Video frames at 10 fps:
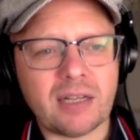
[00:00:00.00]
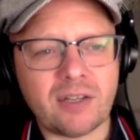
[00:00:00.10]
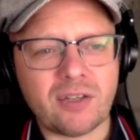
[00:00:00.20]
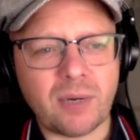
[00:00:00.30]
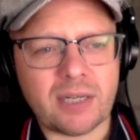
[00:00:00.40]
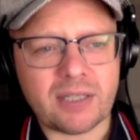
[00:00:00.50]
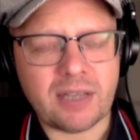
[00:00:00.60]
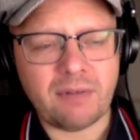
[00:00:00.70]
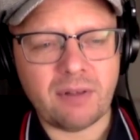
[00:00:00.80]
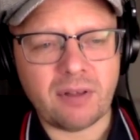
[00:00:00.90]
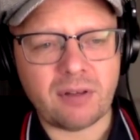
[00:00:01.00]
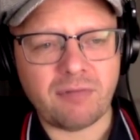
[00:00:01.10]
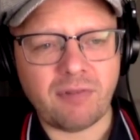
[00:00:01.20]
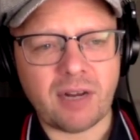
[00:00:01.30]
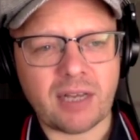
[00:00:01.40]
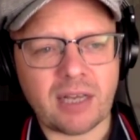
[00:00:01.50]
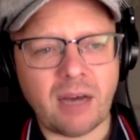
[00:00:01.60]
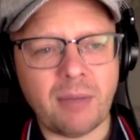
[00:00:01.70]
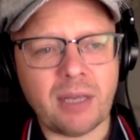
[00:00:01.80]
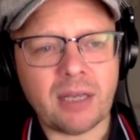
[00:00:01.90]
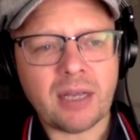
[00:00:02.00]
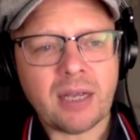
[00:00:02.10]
the 27th, the Friday coming.